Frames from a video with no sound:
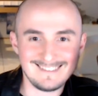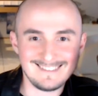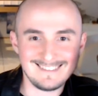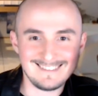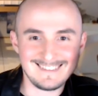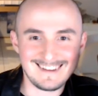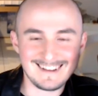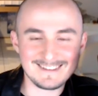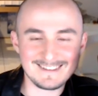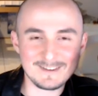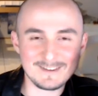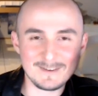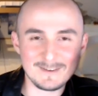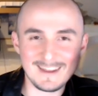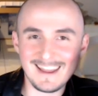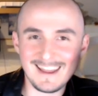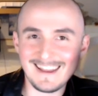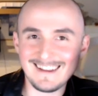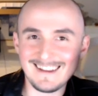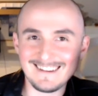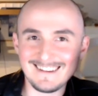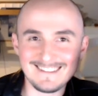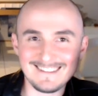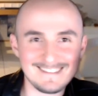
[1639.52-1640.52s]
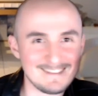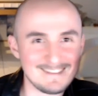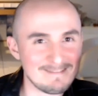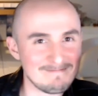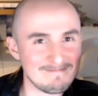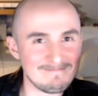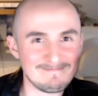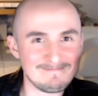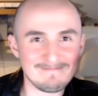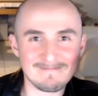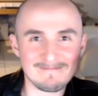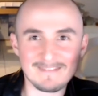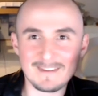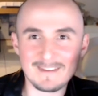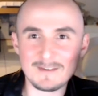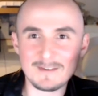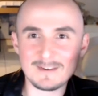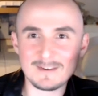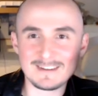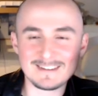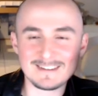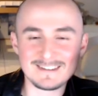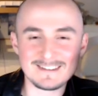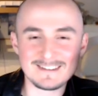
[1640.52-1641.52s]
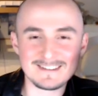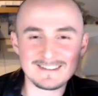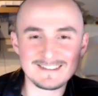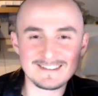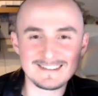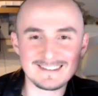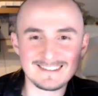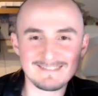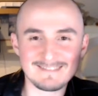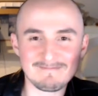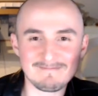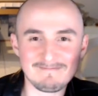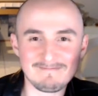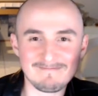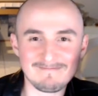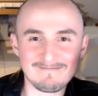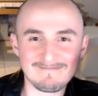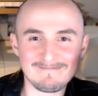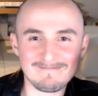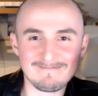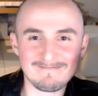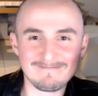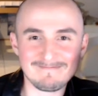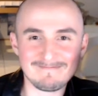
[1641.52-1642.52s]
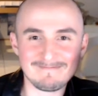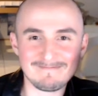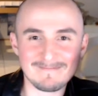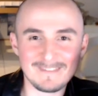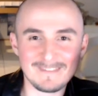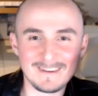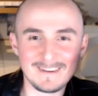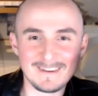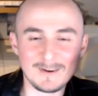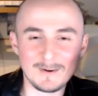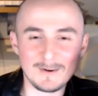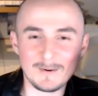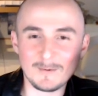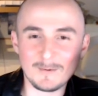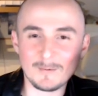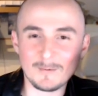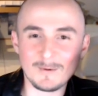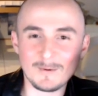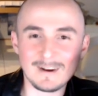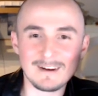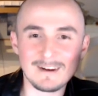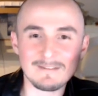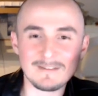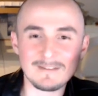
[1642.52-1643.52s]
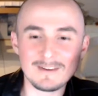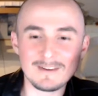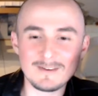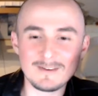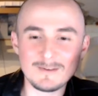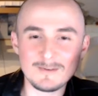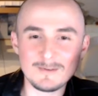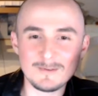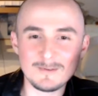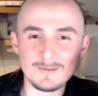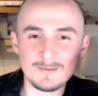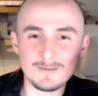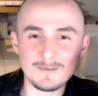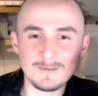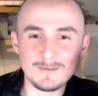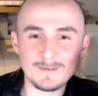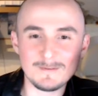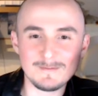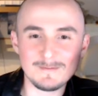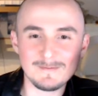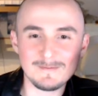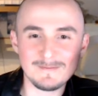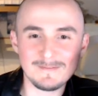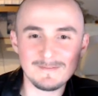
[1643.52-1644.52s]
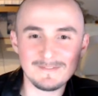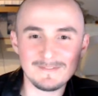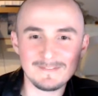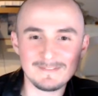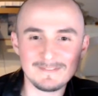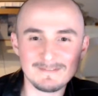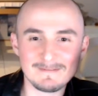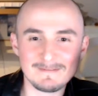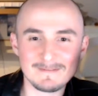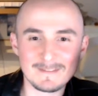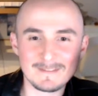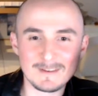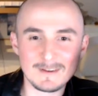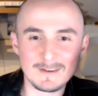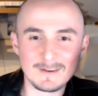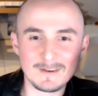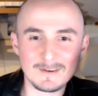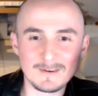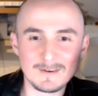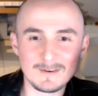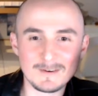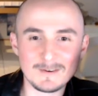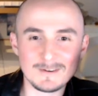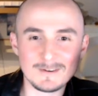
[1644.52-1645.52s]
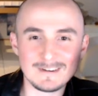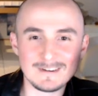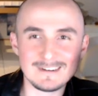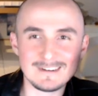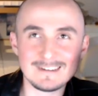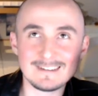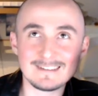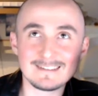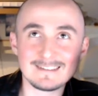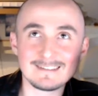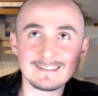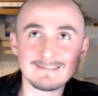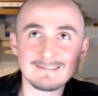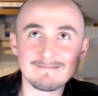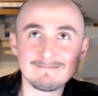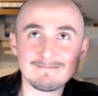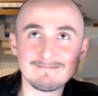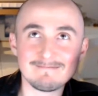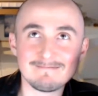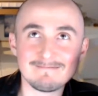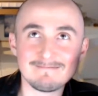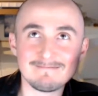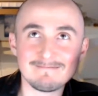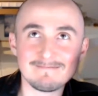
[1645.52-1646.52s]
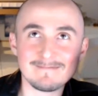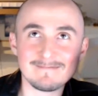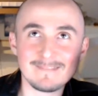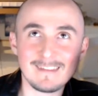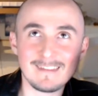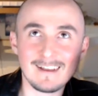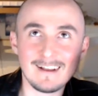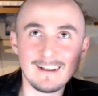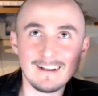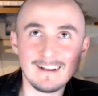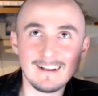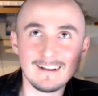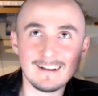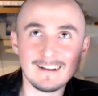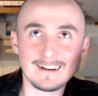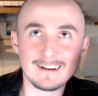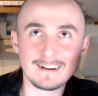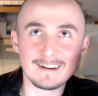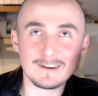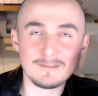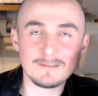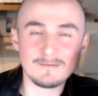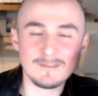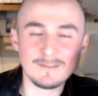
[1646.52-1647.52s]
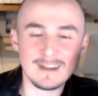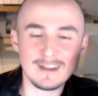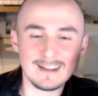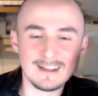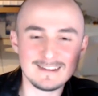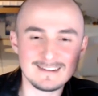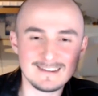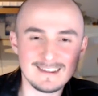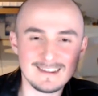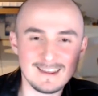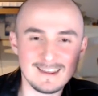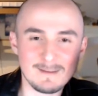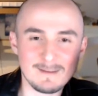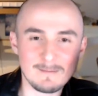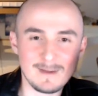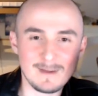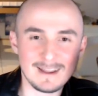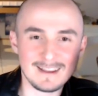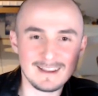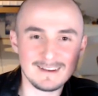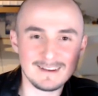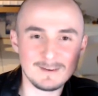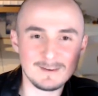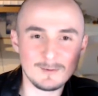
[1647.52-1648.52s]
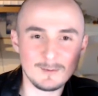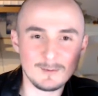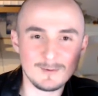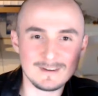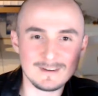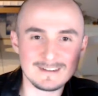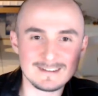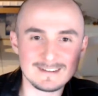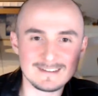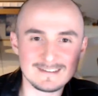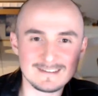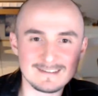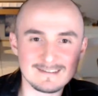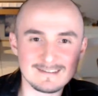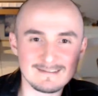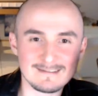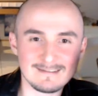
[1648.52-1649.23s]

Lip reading: It's okay. You can just, whatever you couldn't convey to them, I can always.